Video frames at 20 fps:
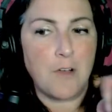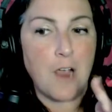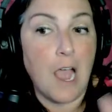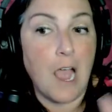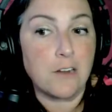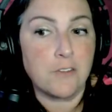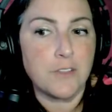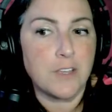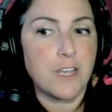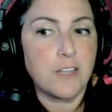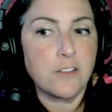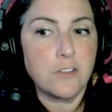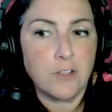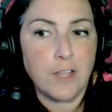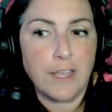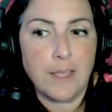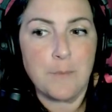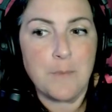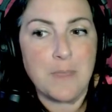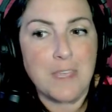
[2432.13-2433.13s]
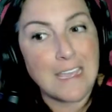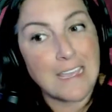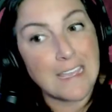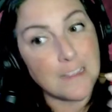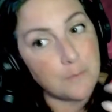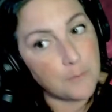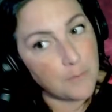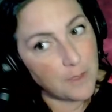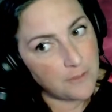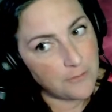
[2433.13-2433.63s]
I don't think I look like I'm in
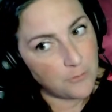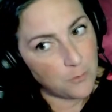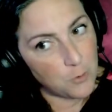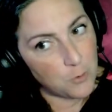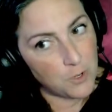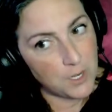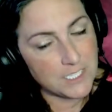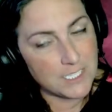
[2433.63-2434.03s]
my 40s.